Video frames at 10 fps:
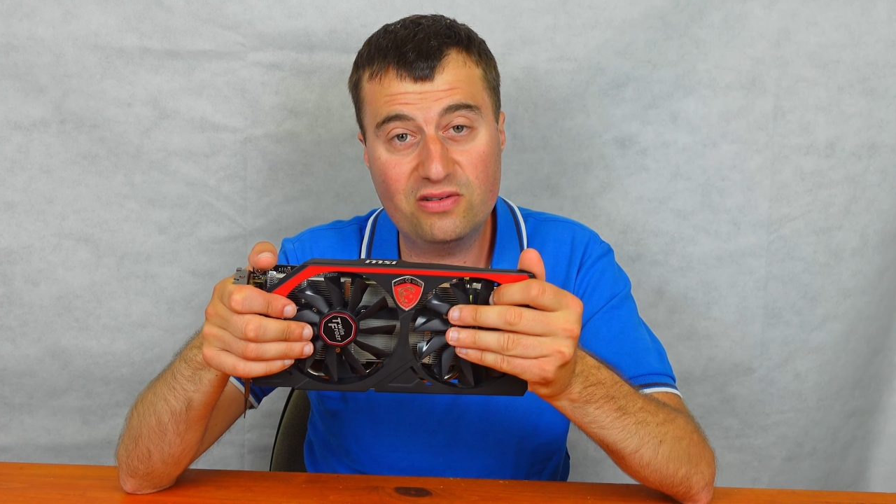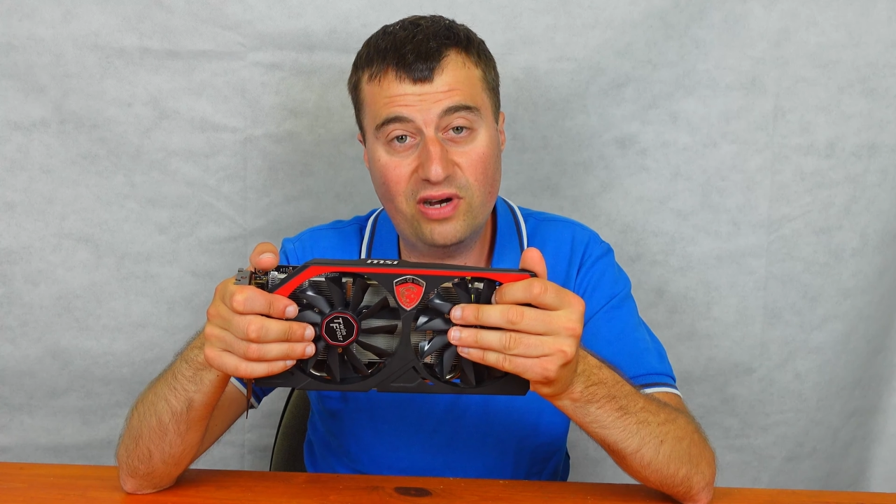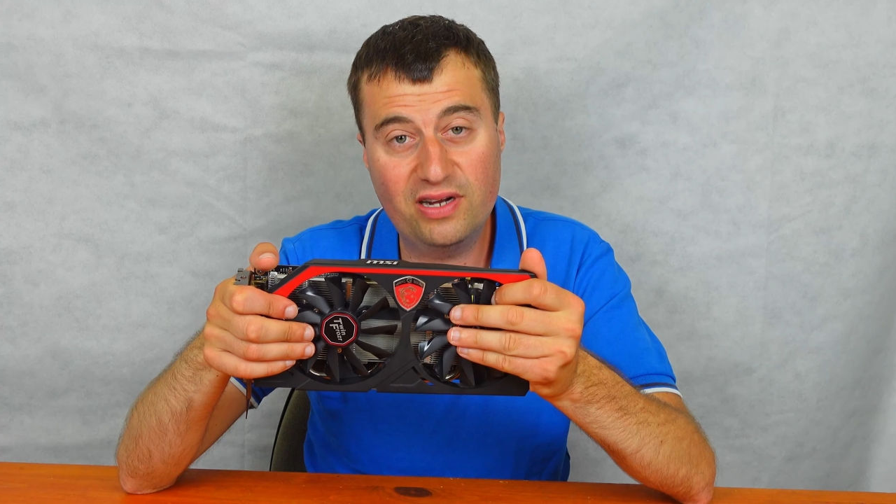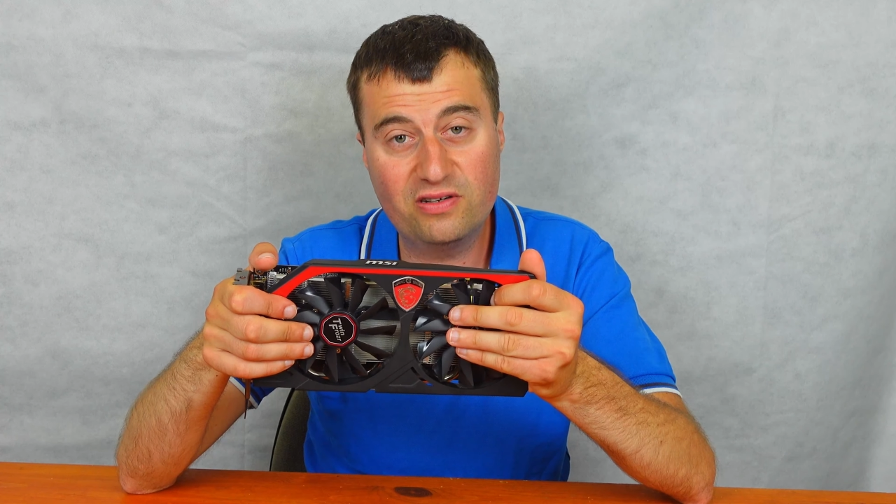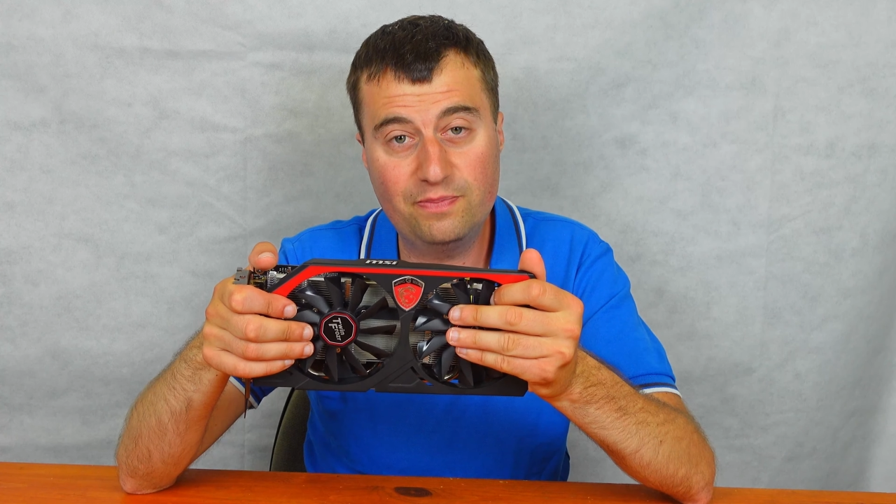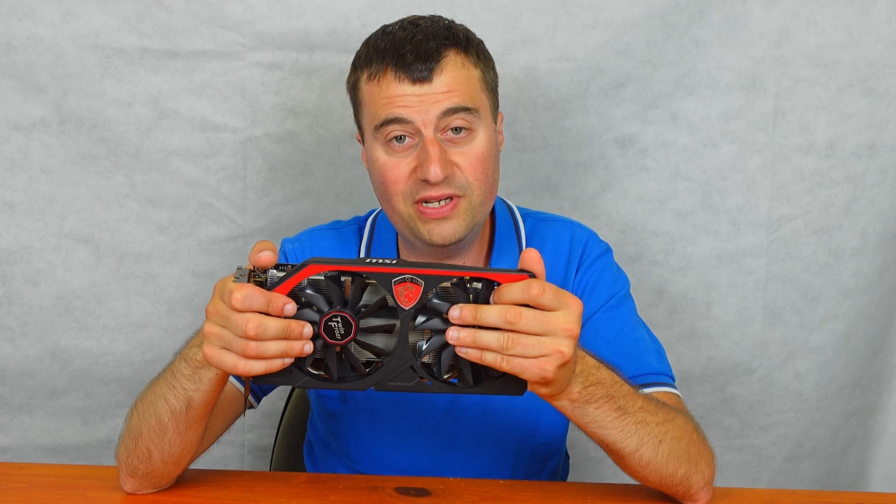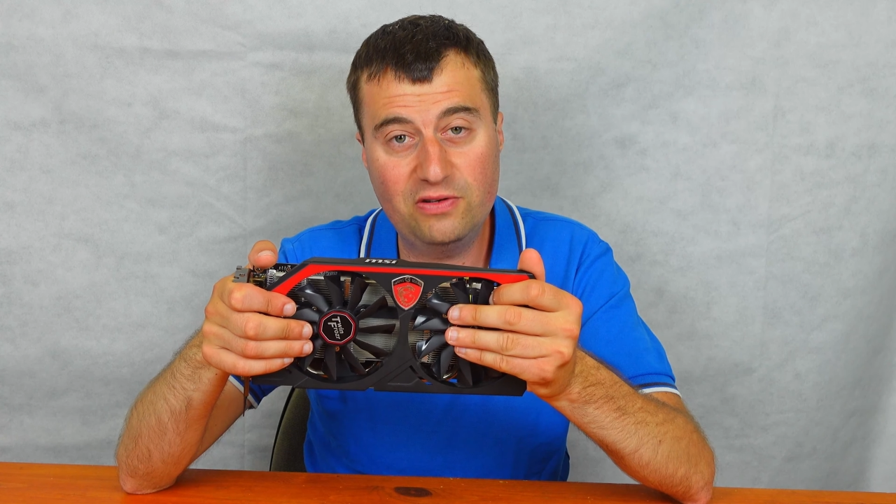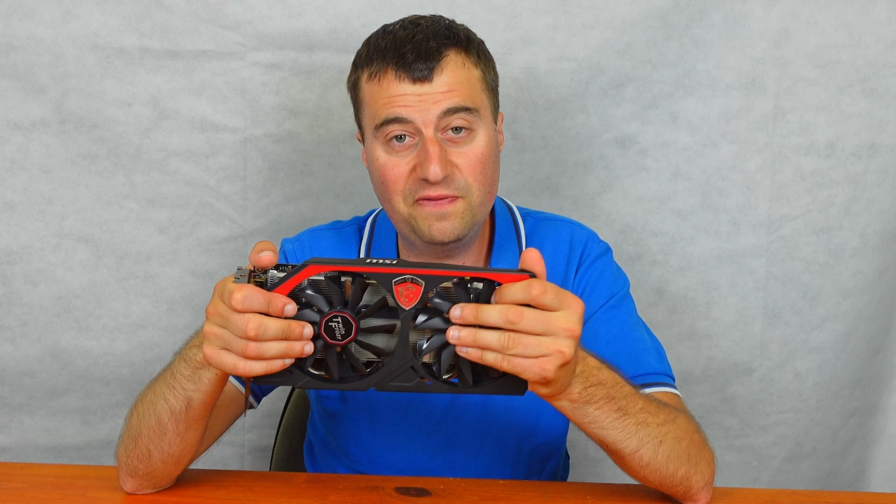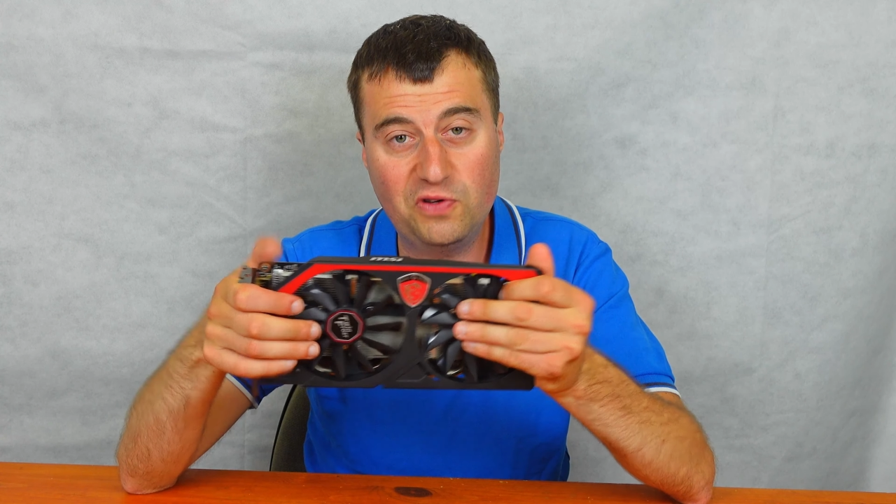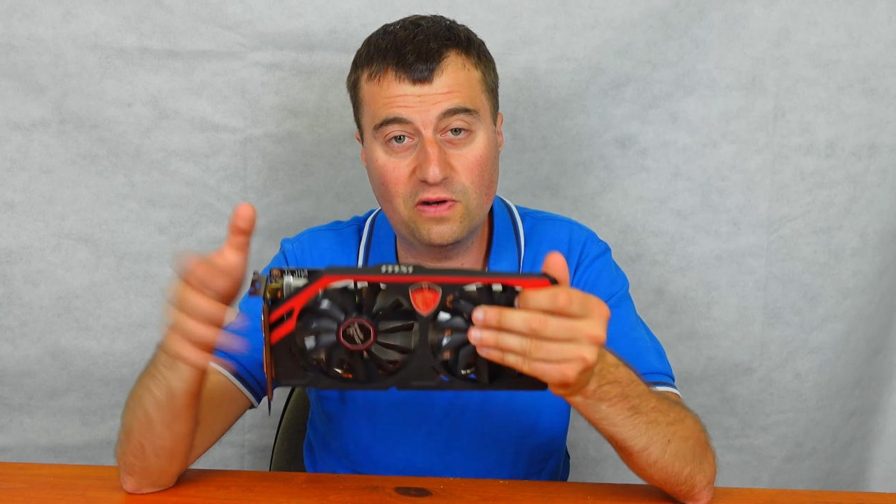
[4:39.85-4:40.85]
quite a good build
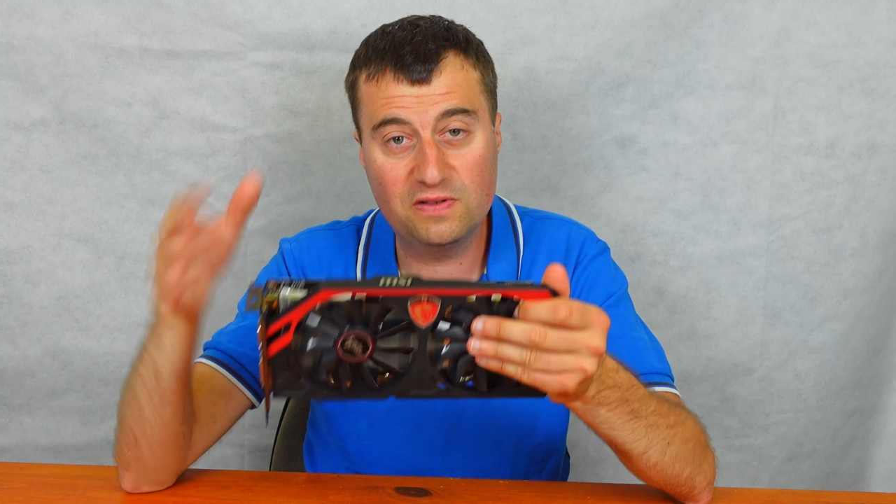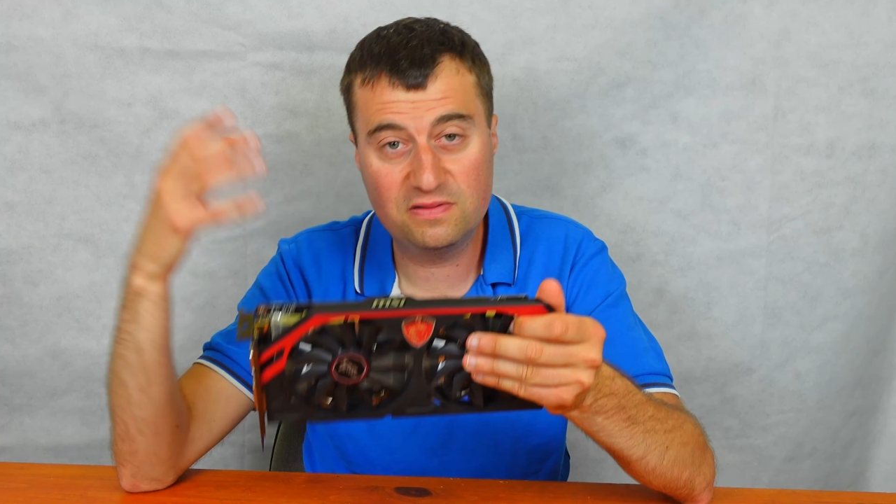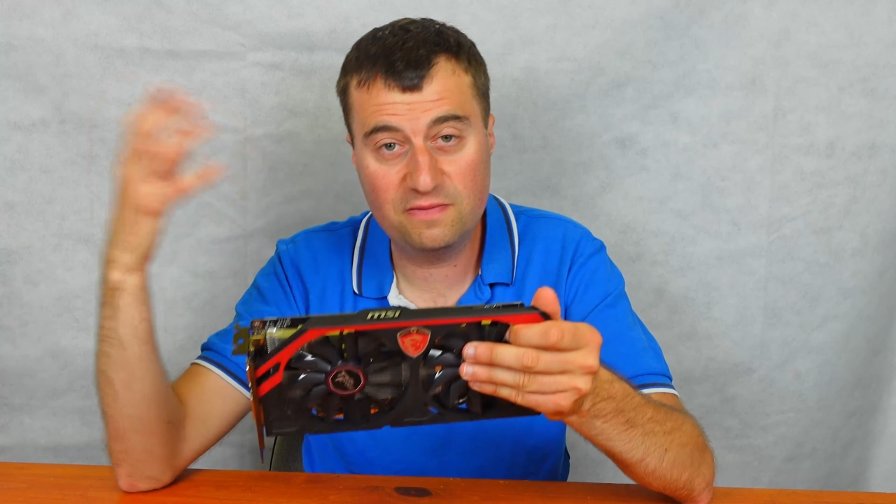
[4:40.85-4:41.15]
if you've got a